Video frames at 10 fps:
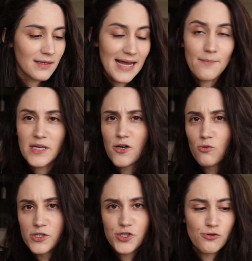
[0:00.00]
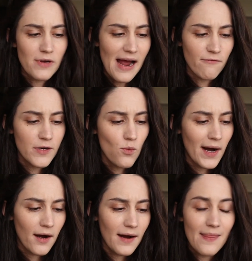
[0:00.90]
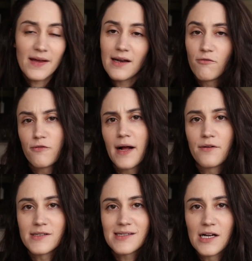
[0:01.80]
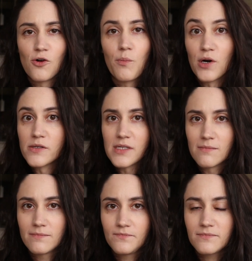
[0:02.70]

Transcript: Camp gear was strewn everywhere, and they never found a single person.